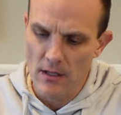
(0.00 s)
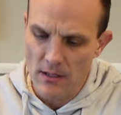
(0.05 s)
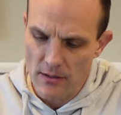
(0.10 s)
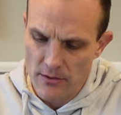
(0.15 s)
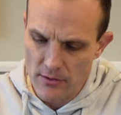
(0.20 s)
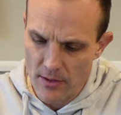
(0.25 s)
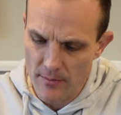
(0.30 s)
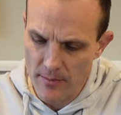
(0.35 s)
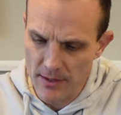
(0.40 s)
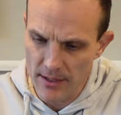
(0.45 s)

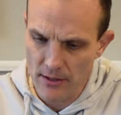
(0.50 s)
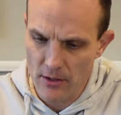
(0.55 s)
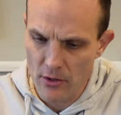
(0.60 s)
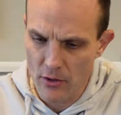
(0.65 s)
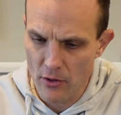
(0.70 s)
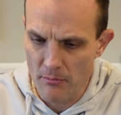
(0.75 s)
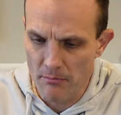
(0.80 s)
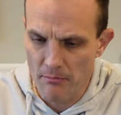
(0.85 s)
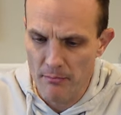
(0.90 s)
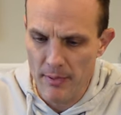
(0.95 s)
So I'm going to
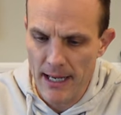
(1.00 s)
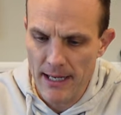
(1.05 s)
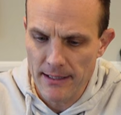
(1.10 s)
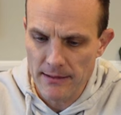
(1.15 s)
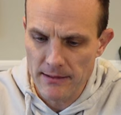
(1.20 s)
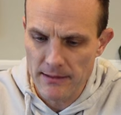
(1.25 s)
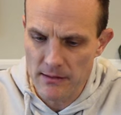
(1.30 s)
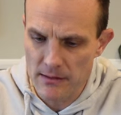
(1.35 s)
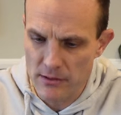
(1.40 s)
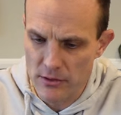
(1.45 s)
go back
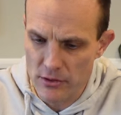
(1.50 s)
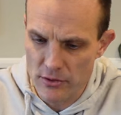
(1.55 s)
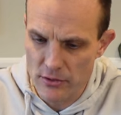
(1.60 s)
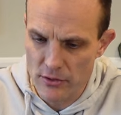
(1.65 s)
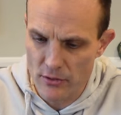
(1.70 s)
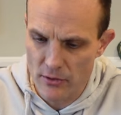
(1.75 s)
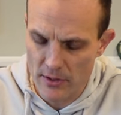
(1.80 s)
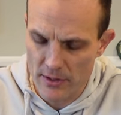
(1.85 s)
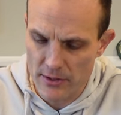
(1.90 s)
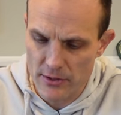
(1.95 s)
to the
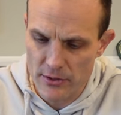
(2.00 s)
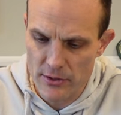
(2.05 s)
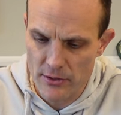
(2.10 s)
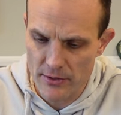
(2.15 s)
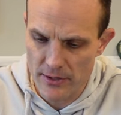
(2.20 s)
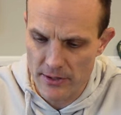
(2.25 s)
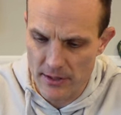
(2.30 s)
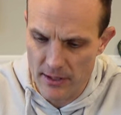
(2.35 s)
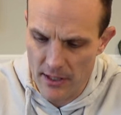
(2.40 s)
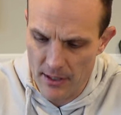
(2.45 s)
store and show
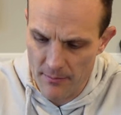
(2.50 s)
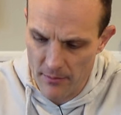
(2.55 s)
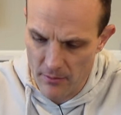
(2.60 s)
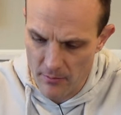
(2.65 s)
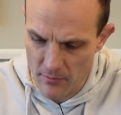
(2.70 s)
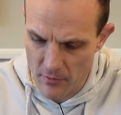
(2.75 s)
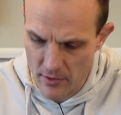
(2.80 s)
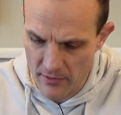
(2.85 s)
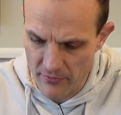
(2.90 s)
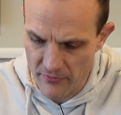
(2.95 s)
you a couple
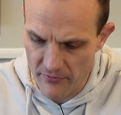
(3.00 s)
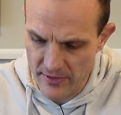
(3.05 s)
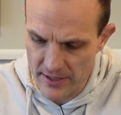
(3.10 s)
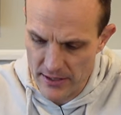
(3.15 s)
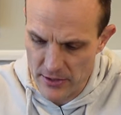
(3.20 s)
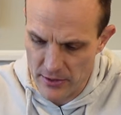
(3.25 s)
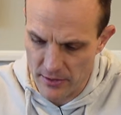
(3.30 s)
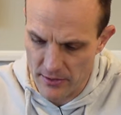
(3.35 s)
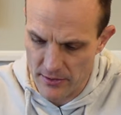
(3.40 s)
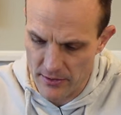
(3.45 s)
more
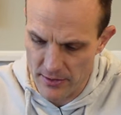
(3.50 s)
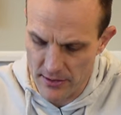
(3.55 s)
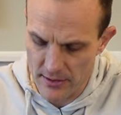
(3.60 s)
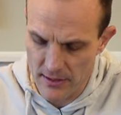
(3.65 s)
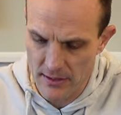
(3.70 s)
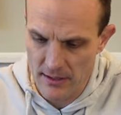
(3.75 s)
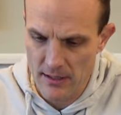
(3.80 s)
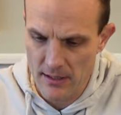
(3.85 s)
features.